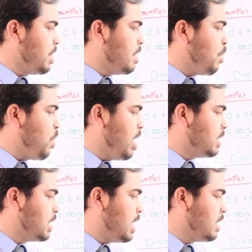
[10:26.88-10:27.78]
The
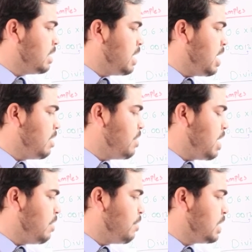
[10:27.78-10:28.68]
point here we
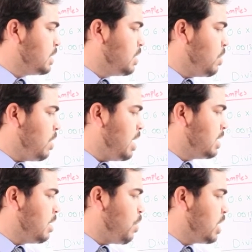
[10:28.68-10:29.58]
have 1 0,
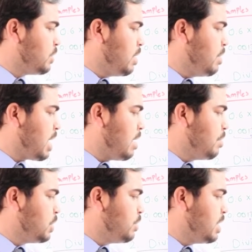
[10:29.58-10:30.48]
and the point will
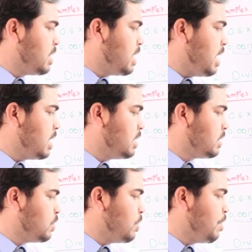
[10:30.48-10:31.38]
become between 3 and
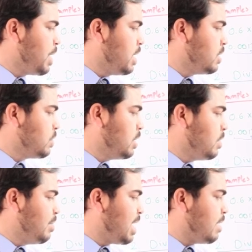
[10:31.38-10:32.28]
2. So it
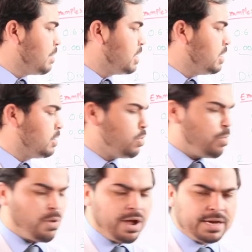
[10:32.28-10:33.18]
will become
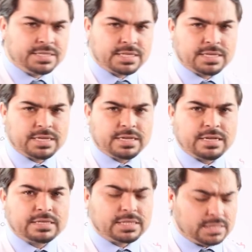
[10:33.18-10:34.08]

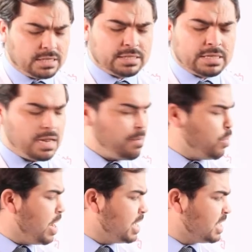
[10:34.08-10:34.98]

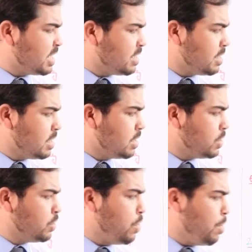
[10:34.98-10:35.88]

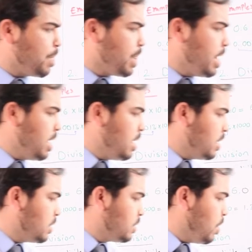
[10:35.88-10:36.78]
32.63.2.
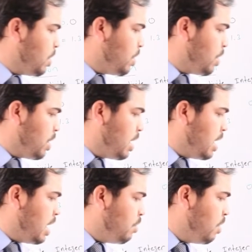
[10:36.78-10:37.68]
So
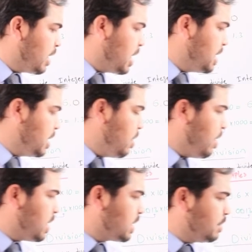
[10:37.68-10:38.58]
we will continue
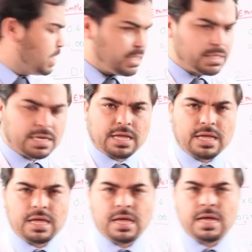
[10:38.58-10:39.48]
our subject,
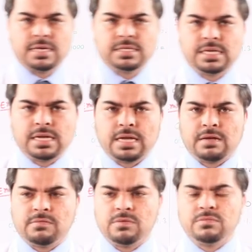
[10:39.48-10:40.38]
and
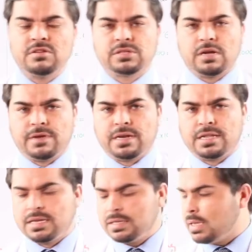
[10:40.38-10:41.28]
we'll solve
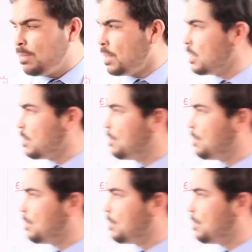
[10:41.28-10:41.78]
another example.